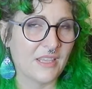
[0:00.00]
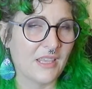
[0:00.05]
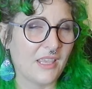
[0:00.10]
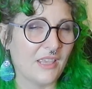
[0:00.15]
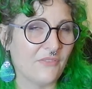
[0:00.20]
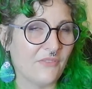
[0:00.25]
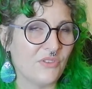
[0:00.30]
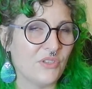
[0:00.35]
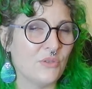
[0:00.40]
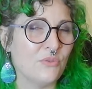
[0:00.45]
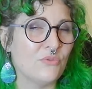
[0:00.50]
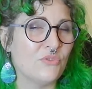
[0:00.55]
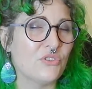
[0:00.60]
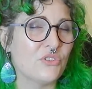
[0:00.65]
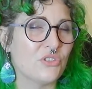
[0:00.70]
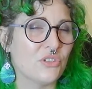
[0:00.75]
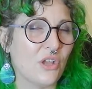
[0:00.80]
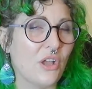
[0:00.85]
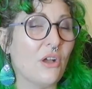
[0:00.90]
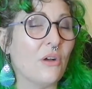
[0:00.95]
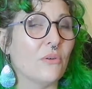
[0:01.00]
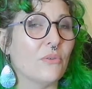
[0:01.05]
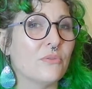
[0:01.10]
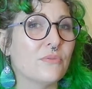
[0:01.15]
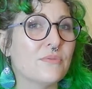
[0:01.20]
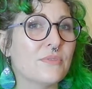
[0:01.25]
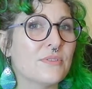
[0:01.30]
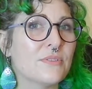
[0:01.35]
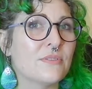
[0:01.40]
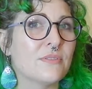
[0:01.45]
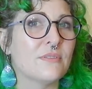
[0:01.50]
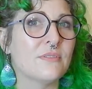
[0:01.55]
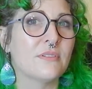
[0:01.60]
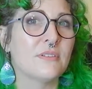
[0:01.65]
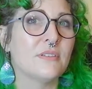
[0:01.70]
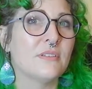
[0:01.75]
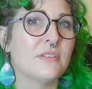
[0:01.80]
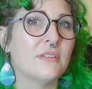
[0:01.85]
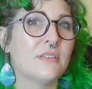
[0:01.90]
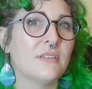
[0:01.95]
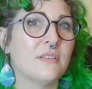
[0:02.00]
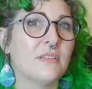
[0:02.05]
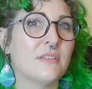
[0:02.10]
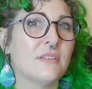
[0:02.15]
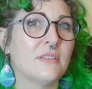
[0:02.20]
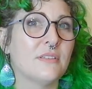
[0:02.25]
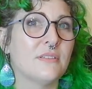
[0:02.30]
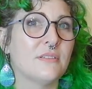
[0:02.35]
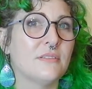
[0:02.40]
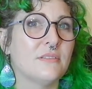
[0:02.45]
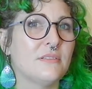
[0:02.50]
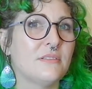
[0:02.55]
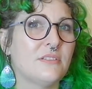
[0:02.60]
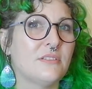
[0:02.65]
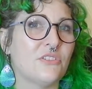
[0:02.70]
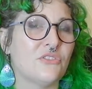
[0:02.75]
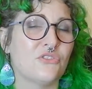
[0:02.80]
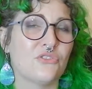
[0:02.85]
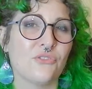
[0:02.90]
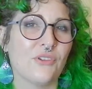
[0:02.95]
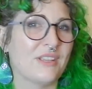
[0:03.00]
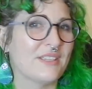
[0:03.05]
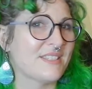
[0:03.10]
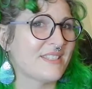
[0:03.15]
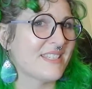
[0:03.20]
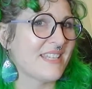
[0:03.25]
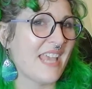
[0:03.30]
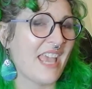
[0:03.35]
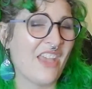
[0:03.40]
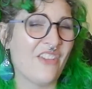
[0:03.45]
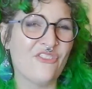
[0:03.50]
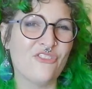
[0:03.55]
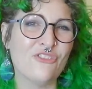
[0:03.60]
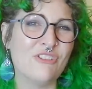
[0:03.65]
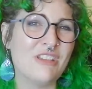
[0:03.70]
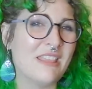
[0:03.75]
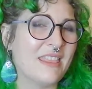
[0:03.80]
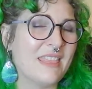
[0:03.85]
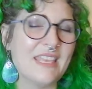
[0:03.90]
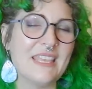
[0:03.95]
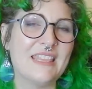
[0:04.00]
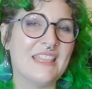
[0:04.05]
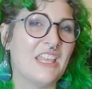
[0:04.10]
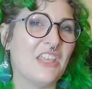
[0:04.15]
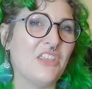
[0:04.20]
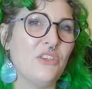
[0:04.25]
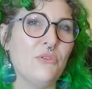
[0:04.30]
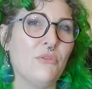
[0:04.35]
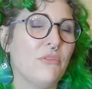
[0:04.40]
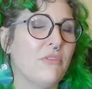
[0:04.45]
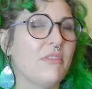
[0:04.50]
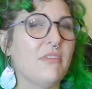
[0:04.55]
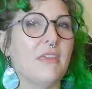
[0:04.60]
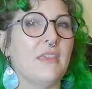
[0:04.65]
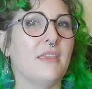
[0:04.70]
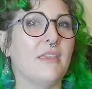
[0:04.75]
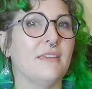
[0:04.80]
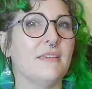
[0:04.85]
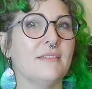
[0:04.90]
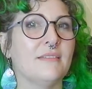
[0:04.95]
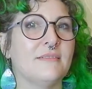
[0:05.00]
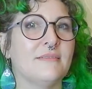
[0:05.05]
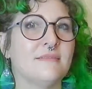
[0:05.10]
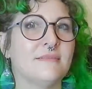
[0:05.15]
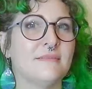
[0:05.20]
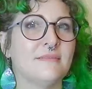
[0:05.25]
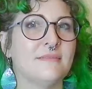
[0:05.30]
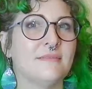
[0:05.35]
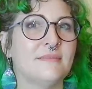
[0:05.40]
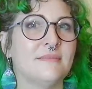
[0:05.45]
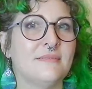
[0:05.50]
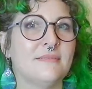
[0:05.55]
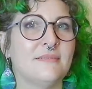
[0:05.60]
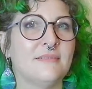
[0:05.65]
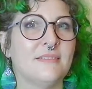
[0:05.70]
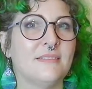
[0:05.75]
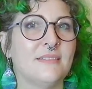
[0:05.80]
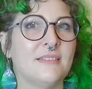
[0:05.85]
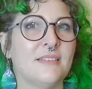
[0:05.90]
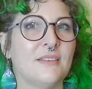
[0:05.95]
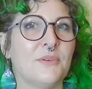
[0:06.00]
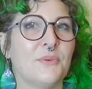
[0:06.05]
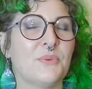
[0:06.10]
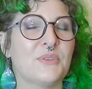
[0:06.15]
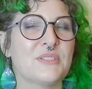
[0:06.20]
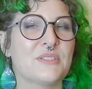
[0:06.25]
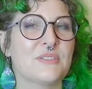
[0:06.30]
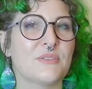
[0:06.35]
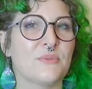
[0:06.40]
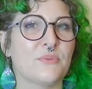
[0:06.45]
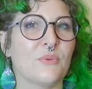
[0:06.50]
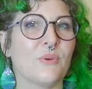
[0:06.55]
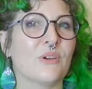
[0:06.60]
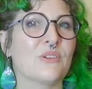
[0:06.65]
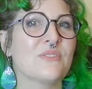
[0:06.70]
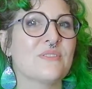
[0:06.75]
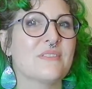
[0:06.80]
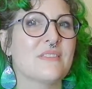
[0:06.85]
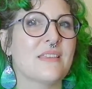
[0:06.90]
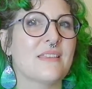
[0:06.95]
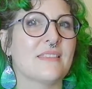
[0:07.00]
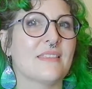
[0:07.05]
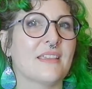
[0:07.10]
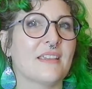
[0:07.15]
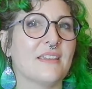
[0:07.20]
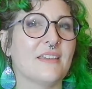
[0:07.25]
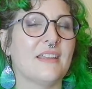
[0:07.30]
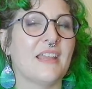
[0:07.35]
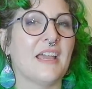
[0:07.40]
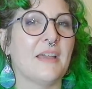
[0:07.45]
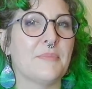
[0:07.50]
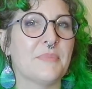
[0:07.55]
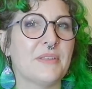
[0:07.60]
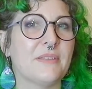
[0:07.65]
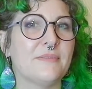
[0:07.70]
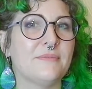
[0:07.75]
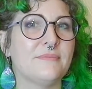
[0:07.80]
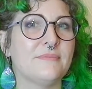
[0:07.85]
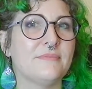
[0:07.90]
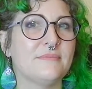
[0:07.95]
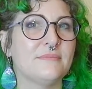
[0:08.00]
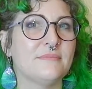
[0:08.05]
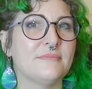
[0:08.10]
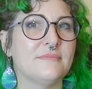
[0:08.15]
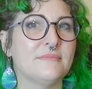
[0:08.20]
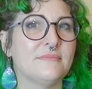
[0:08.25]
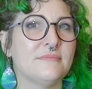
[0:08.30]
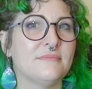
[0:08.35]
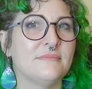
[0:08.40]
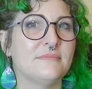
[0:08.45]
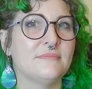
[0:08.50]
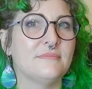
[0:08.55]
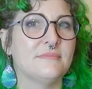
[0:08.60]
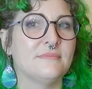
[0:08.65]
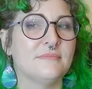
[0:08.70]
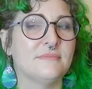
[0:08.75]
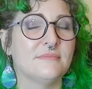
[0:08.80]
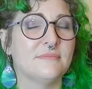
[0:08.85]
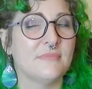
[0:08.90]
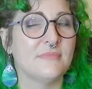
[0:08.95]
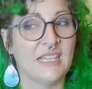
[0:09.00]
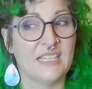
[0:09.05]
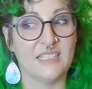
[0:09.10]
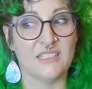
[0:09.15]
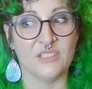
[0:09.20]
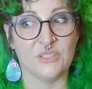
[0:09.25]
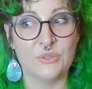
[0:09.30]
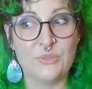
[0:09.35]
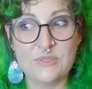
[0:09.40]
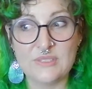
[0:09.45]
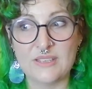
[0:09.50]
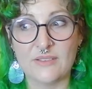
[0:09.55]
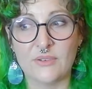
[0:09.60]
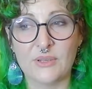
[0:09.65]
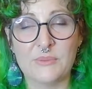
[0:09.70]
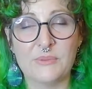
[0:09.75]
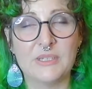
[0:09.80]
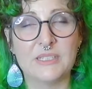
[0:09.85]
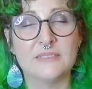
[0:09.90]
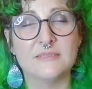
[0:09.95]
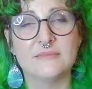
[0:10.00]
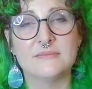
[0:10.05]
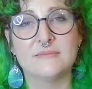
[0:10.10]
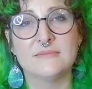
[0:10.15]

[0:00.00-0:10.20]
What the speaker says: If you chose to trust everything that you think, what's the worst thing that could happen? I could lose everyone.